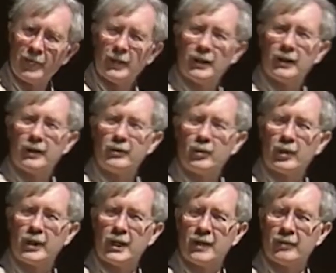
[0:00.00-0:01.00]
You want
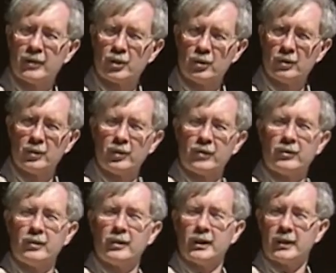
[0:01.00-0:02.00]
to have a cooler with
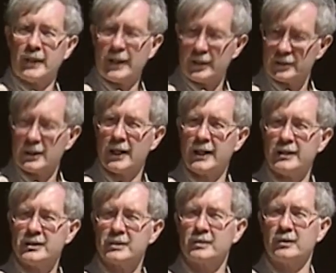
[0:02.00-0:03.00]
you that has
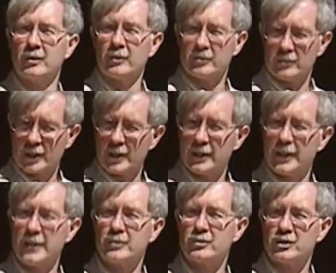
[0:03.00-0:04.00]
ice or dry
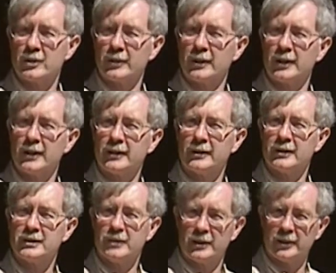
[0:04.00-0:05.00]
ice or something like
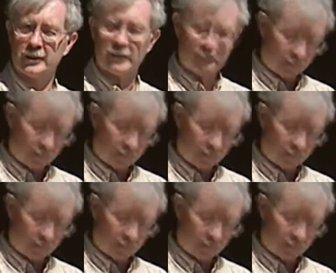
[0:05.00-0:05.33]
this in it